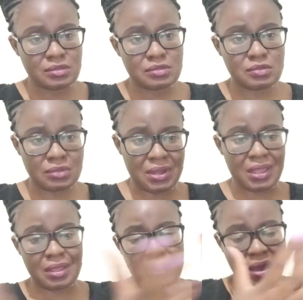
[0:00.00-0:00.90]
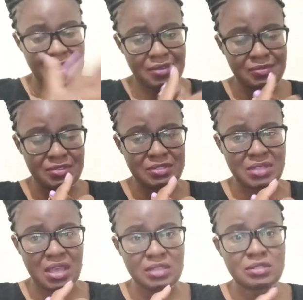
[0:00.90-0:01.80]
So, like I
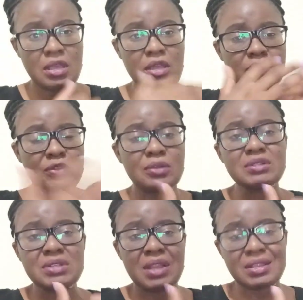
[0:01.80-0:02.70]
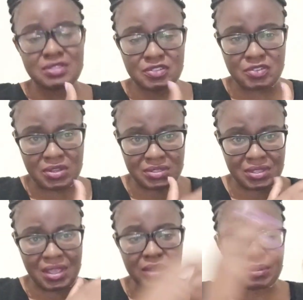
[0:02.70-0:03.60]
emphasize, don't let stress
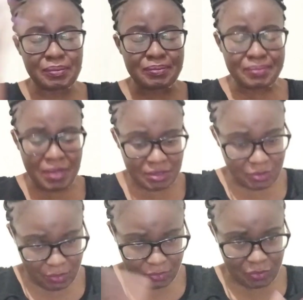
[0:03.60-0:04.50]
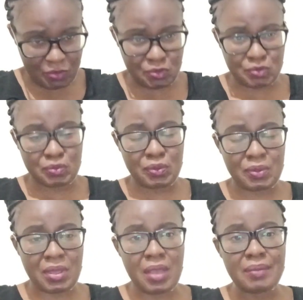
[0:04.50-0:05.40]
get the best of you.
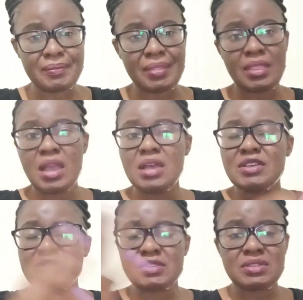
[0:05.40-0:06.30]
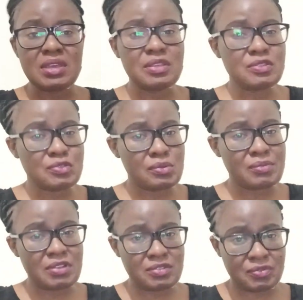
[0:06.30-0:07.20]
Okay? So thank you so
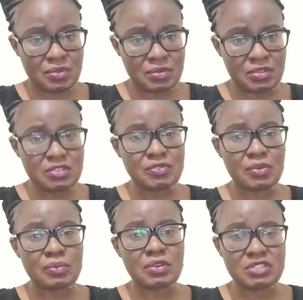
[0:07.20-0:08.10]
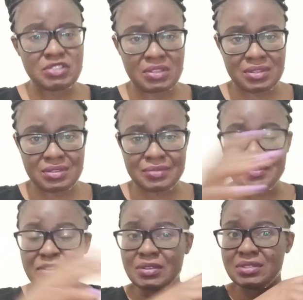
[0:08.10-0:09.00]
much, viewers, for watching this
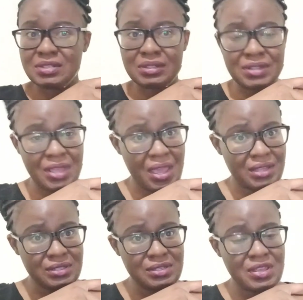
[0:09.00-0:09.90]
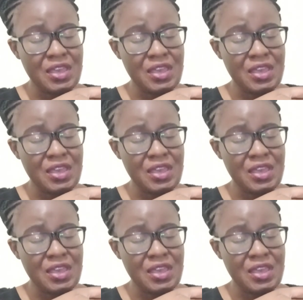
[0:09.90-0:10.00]
video till the end.